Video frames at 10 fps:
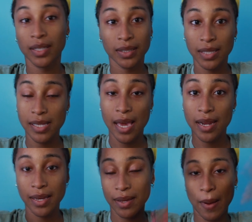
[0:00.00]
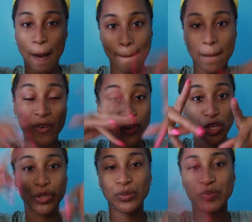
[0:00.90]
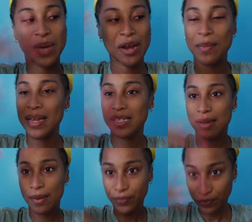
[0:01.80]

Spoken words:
this ain't it for you, but I don't mind it.